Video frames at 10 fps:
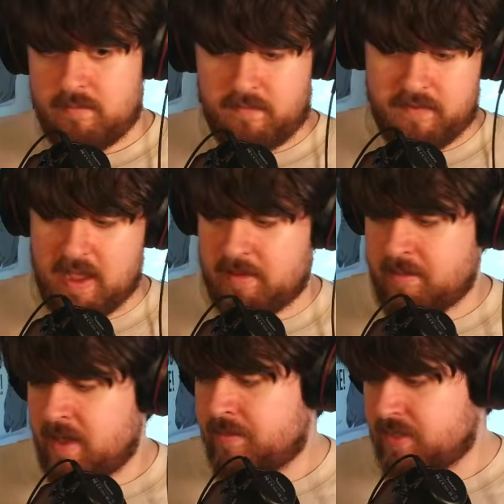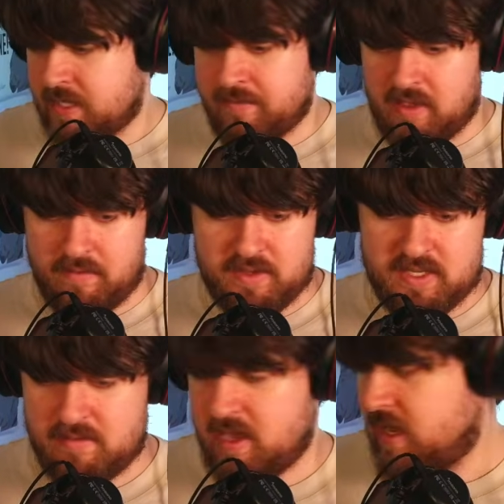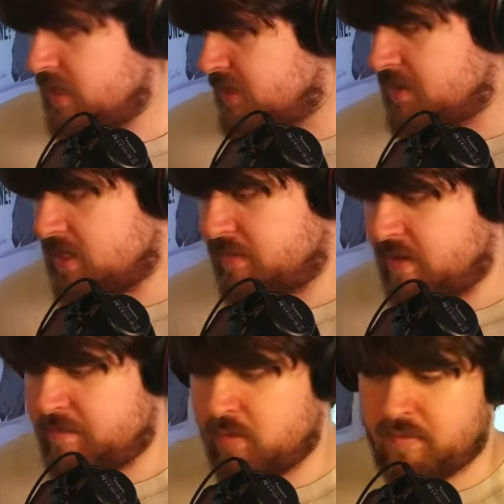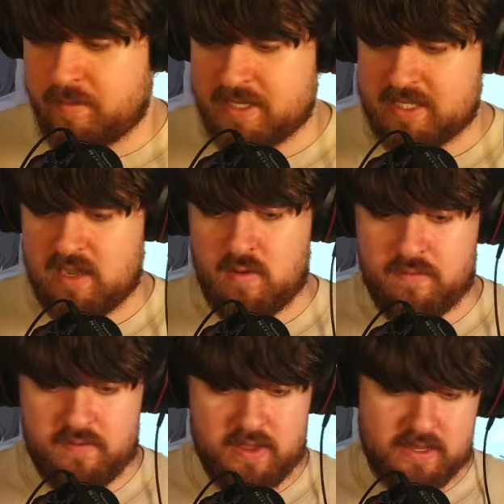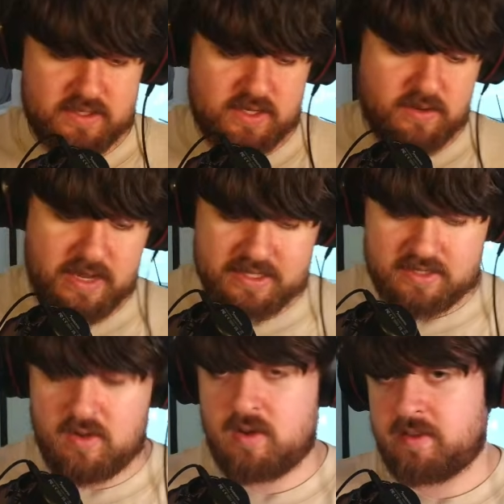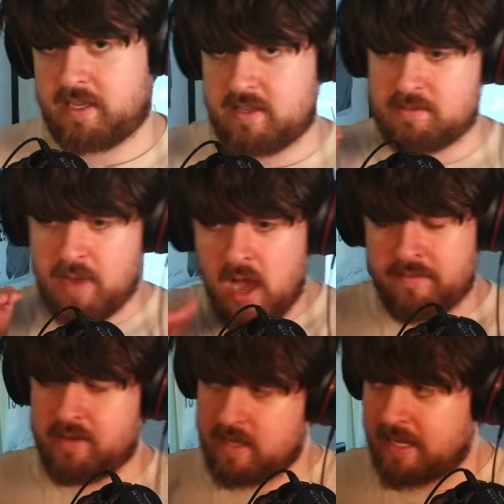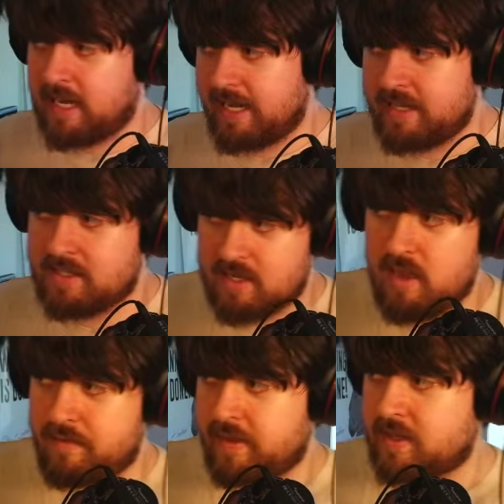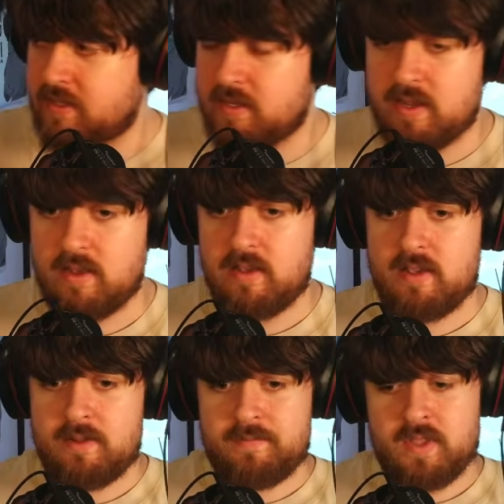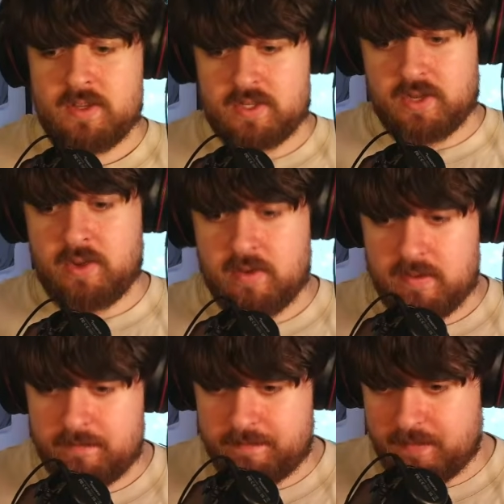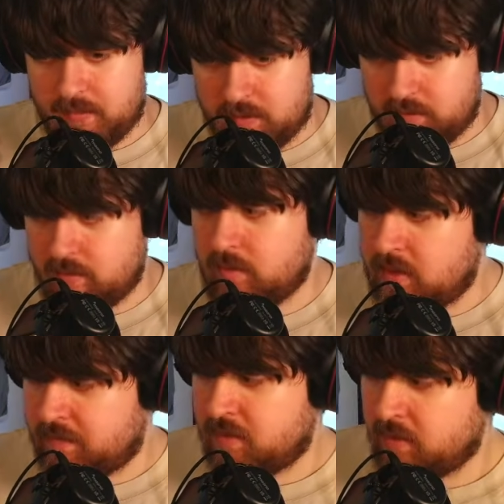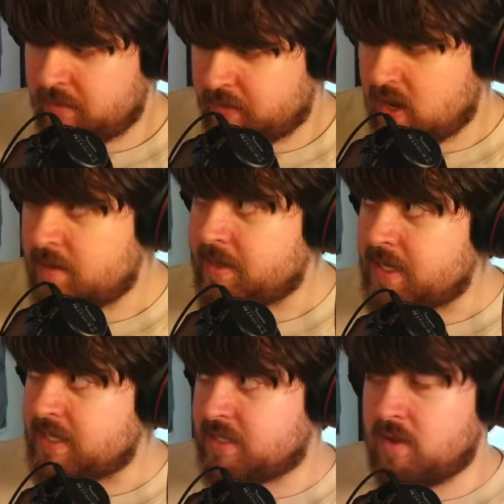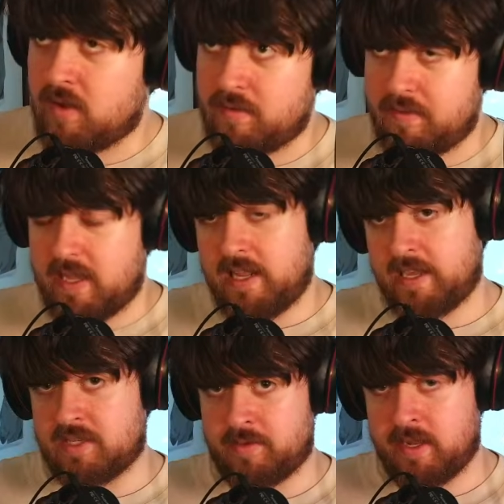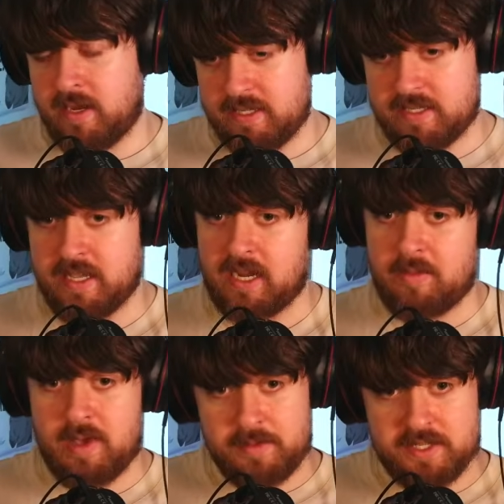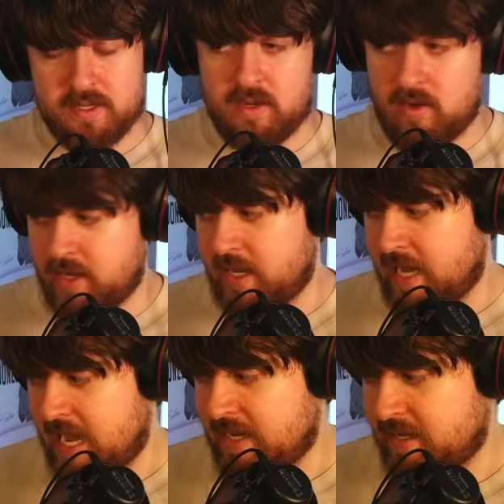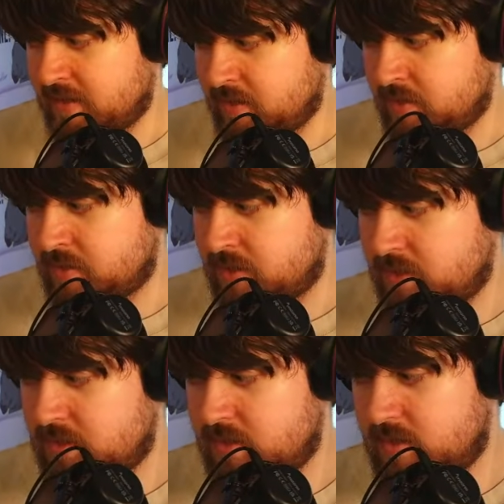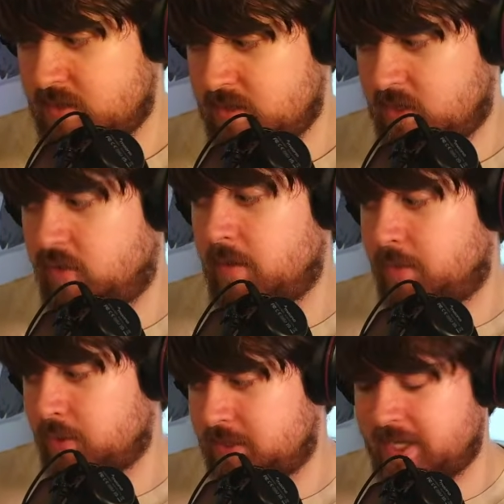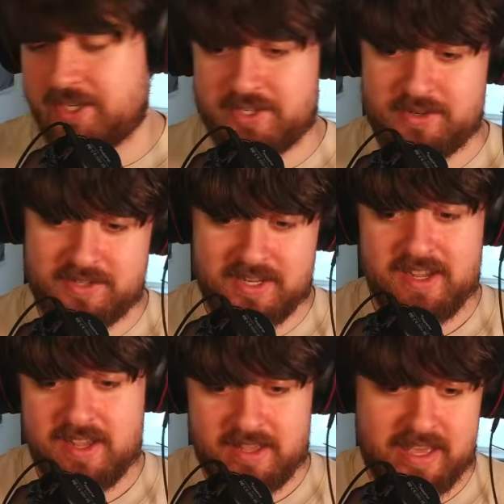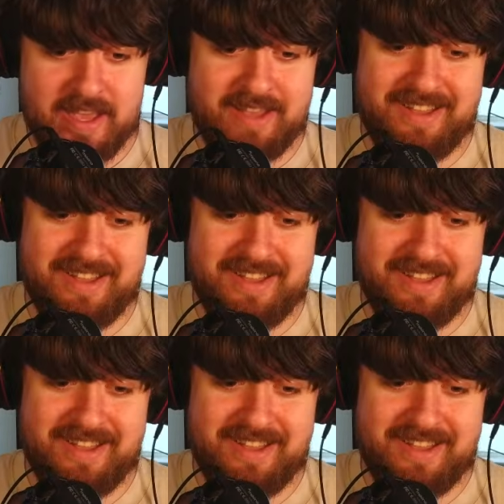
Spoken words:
family members have given to me, some stuff I've bought for myself. And so it's not like this perfectly clean surface. So if your environment is not feeling as realistic, maybe start looking at adding those crumpled tissues. Yeah.